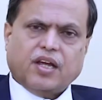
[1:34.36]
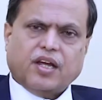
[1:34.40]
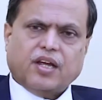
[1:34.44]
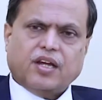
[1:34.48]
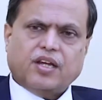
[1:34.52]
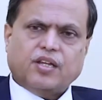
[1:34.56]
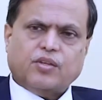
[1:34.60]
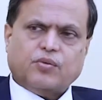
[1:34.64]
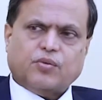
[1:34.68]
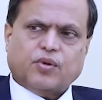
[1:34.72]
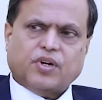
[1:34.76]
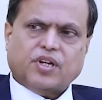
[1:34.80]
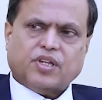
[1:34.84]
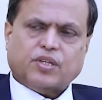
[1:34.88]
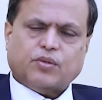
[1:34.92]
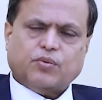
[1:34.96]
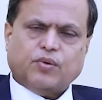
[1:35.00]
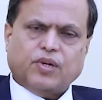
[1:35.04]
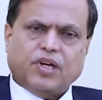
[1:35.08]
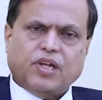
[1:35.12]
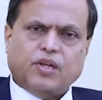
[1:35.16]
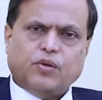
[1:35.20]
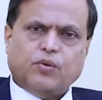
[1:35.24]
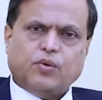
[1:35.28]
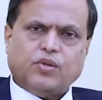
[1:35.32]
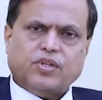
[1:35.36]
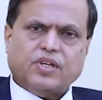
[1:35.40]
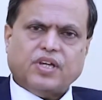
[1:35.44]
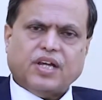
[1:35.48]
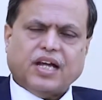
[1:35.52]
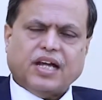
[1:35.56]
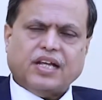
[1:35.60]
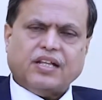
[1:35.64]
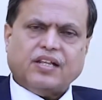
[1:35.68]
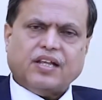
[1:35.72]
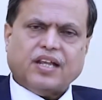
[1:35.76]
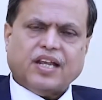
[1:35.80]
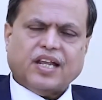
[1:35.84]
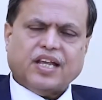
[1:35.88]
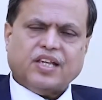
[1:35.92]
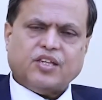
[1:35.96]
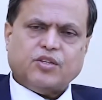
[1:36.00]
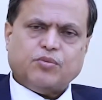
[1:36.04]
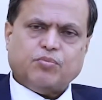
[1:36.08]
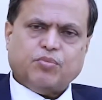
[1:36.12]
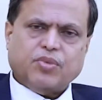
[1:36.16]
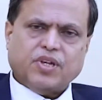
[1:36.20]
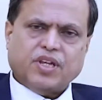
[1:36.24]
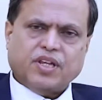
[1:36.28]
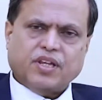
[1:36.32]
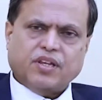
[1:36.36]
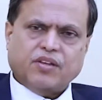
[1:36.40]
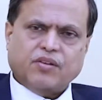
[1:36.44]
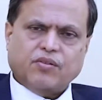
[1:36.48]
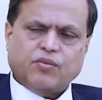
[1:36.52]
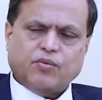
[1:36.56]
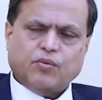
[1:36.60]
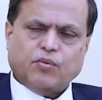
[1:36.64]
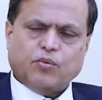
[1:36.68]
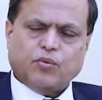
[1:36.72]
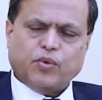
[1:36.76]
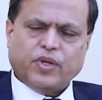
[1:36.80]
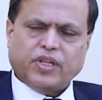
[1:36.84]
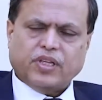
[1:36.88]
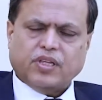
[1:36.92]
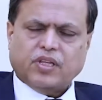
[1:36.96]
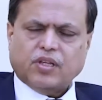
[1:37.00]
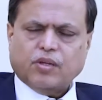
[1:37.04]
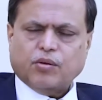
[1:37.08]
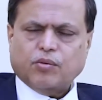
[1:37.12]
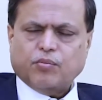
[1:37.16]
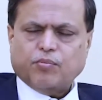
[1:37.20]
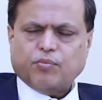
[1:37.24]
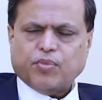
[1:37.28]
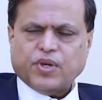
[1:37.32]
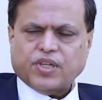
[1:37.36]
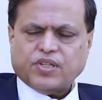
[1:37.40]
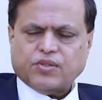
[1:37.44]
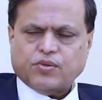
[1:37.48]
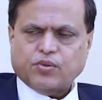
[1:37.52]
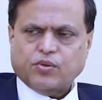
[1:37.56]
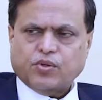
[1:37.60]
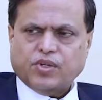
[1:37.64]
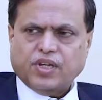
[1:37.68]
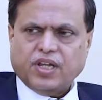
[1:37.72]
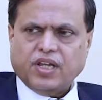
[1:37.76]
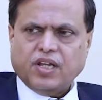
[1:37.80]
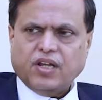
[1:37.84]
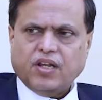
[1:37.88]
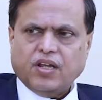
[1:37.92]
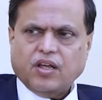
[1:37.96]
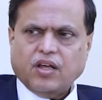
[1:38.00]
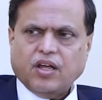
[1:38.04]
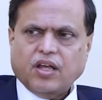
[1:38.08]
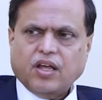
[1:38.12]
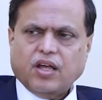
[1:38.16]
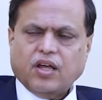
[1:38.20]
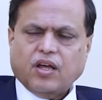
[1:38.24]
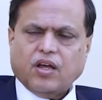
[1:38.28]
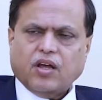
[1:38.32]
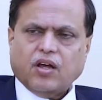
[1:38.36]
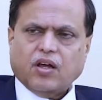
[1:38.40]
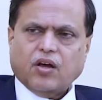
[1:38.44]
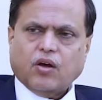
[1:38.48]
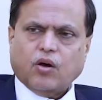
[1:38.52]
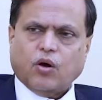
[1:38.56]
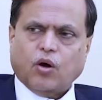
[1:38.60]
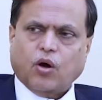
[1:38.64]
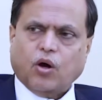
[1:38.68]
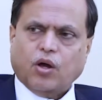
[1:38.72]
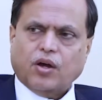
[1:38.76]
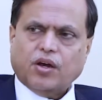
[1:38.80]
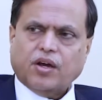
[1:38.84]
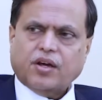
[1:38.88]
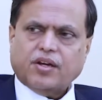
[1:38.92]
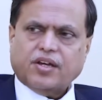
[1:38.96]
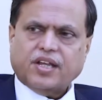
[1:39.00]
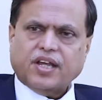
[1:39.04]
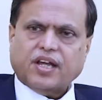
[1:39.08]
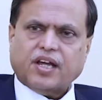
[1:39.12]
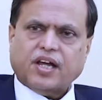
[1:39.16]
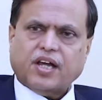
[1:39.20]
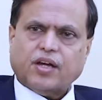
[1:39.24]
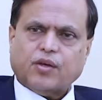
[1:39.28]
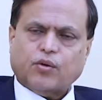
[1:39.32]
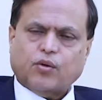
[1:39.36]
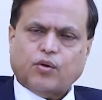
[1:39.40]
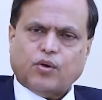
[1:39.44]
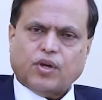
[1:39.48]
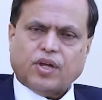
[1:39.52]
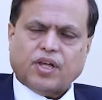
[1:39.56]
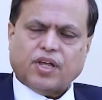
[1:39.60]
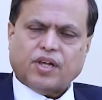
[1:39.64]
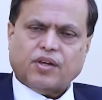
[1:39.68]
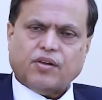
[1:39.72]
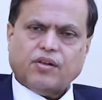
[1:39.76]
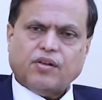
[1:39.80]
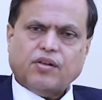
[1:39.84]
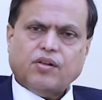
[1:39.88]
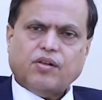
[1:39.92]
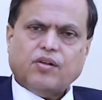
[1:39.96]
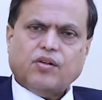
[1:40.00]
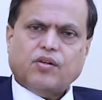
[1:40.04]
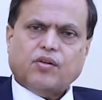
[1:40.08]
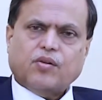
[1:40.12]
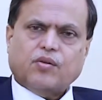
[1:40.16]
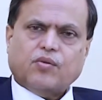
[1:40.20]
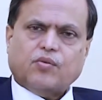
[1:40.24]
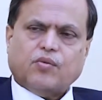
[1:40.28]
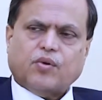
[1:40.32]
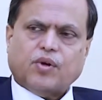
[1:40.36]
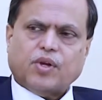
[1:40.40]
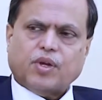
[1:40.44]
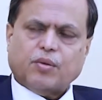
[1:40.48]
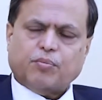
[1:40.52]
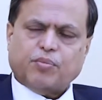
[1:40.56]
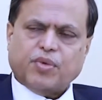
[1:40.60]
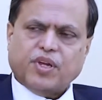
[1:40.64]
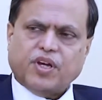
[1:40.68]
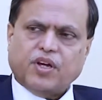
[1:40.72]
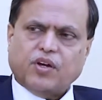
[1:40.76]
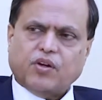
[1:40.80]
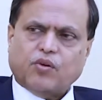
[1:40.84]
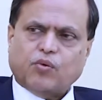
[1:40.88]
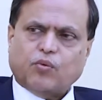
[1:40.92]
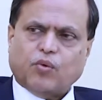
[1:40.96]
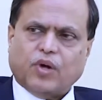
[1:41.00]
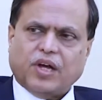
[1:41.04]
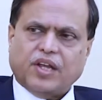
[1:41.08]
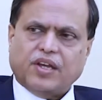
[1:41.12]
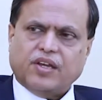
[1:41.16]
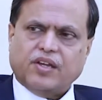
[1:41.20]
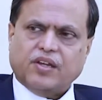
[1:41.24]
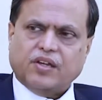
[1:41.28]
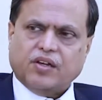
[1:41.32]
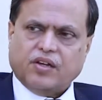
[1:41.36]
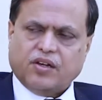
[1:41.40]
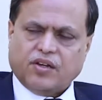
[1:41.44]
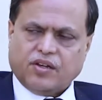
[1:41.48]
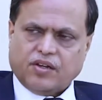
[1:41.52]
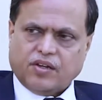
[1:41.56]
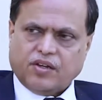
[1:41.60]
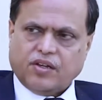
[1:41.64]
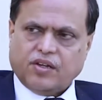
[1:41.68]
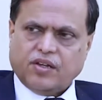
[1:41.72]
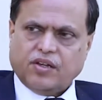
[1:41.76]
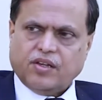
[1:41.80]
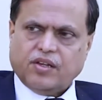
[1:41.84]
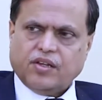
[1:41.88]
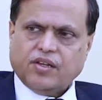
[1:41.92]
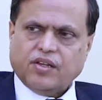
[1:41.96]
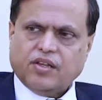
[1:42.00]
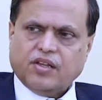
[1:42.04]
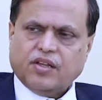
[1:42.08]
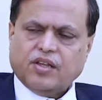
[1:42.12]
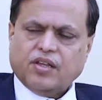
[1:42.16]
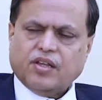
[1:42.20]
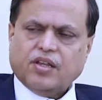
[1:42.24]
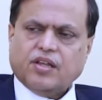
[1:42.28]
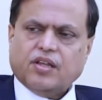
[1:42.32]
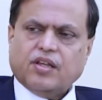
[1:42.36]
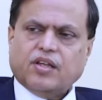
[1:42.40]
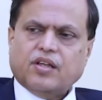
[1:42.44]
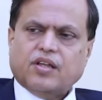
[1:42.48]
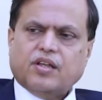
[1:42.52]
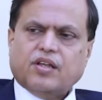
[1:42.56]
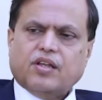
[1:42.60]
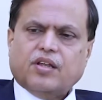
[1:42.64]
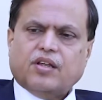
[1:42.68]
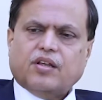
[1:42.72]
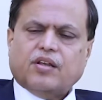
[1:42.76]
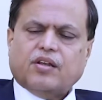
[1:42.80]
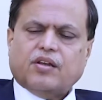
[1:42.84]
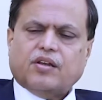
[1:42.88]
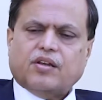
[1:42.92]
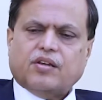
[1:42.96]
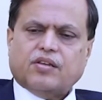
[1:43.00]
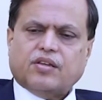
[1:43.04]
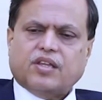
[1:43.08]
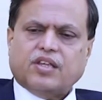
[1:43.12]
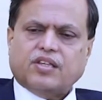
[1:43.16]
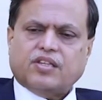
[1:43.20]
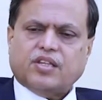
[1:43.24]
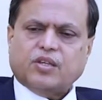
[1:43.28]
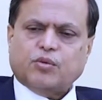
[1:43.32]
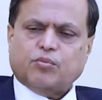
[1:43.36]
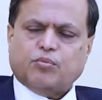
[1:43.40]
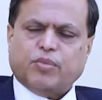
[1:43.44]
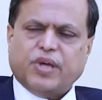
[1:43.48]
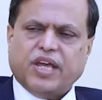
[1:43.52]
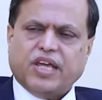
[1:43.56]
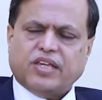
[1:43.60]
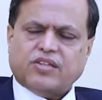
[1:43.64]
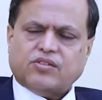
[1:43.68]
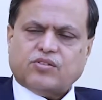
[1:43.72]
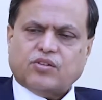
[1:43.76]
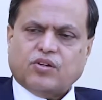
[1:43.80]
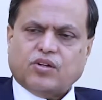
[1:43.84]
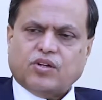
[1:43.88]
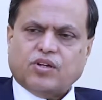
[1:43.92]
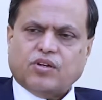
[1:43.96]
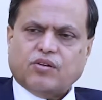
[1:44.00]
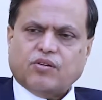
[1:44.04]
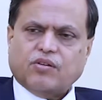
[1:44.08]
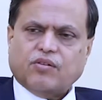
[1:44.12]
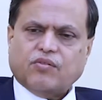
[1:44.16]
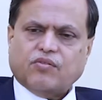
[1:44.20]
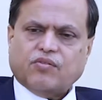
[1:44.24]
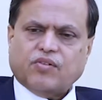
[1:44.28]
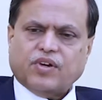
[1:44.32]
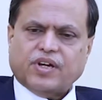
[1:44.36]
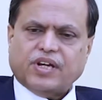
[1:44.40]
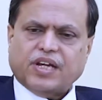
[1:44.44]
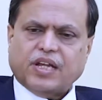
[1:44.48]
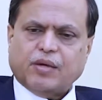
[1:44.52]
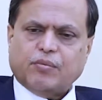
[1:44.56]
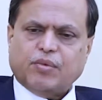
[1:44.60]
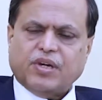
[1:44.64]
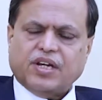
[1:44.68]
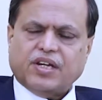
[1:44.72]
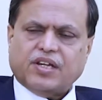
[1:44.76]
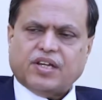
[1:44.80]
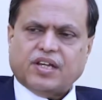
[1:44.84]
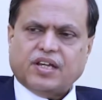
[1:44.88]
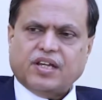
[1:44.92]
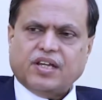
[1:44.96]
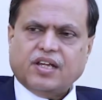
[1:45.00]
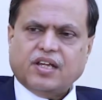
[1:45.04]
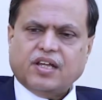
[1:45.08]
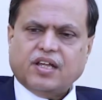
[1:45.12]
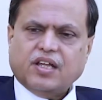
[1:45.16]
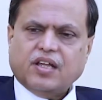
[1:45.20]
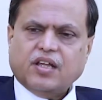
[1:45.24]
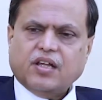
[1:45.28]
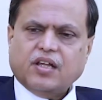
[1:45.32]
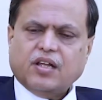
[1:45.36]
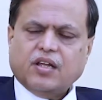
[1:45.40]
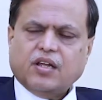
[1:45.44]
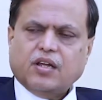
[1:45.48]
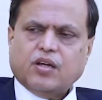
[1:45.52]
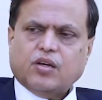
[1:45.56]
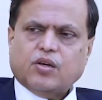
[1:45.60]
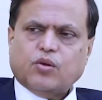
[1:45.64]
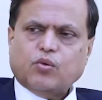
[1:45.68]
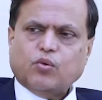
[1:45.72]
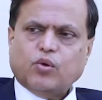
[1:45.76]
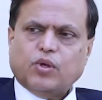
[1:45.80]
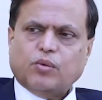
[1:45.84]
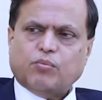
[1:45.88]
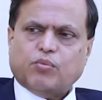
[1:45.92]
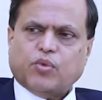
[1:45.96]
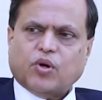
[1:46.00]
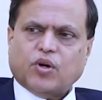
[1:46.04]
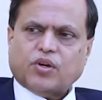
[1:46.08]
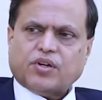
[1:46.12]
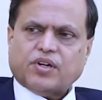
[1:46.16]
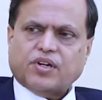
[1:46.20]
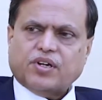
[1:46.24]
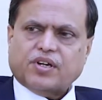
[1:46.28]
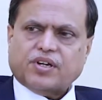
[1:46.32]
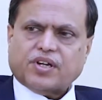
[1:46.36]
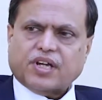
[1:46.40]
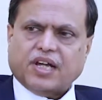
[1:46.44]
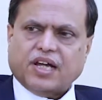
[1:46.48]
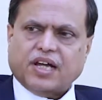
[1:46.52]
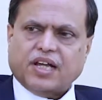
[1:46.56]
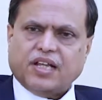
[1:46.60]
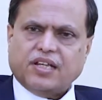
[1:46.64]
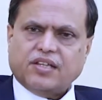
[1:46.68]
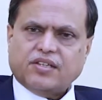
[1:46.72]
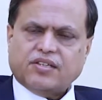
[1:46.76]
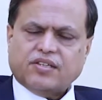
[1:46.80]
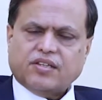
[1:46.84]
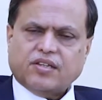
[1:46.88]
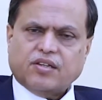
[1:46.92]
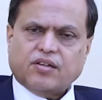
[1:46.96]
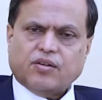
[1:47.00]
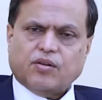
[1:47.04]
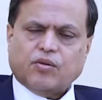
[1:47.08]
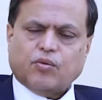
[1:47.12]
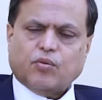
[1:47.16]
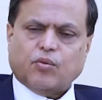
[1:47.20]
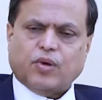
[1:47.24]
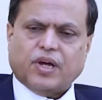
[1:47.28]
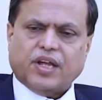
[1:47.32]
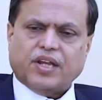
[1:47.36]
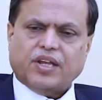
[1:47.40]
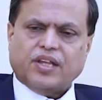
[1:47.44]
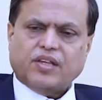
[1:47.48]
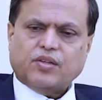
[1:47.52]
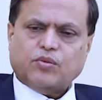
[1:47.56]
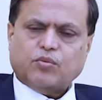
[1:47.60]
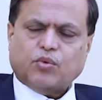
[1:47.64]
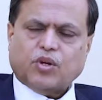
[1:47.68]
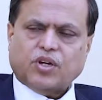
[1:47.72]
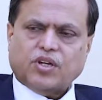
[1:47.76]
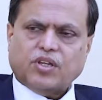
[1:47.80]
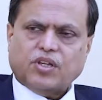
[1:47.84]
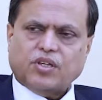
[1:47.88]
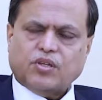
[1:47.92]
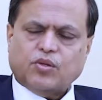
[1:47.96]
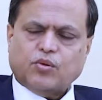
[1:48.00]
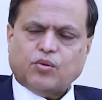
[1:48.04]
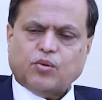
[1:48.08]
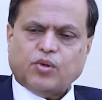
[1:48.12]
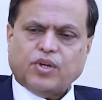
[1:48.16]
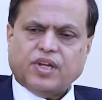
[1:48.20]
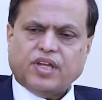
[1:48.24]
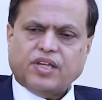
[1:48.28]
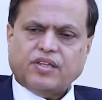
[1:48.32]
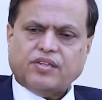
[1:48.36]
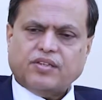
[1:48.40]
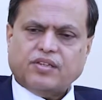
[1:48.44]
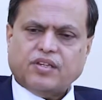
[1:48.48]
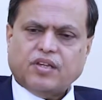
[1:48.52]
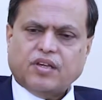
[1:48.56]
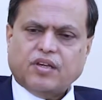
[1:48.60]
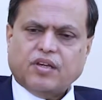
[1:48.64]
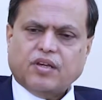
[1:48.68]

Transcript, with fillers: it is worthwhile using either aspirin with prasugrel or ticagrelor for a period of one year. This is based on fundamentally two important trials. One is what is known as